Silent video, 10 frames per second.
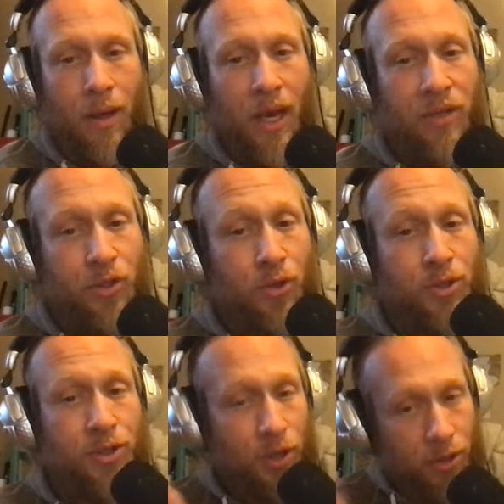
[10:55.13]
And you're
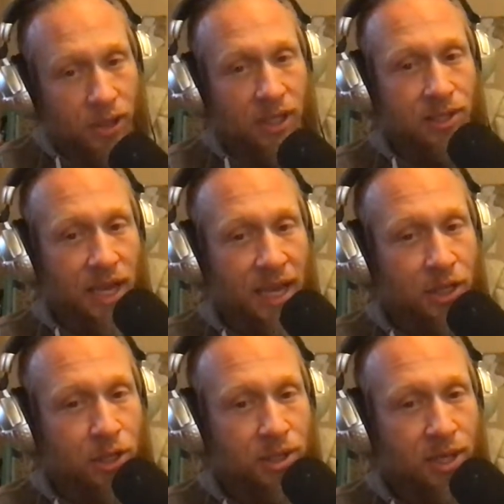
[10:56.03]
certain these
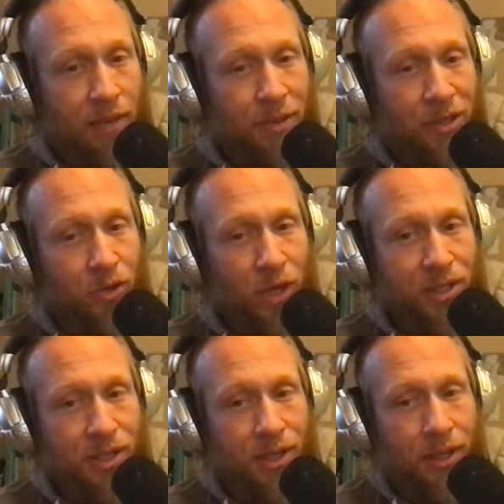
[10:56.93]
agents can be
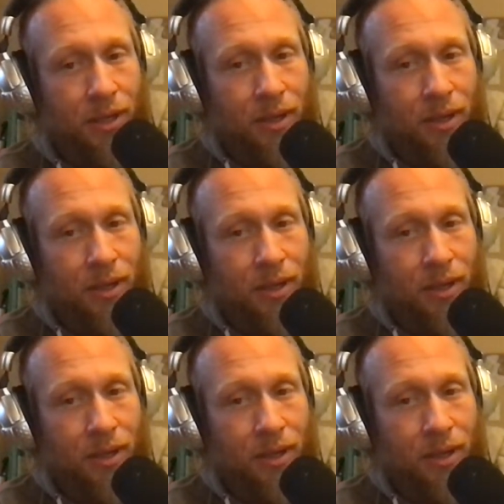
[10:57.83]
trusted?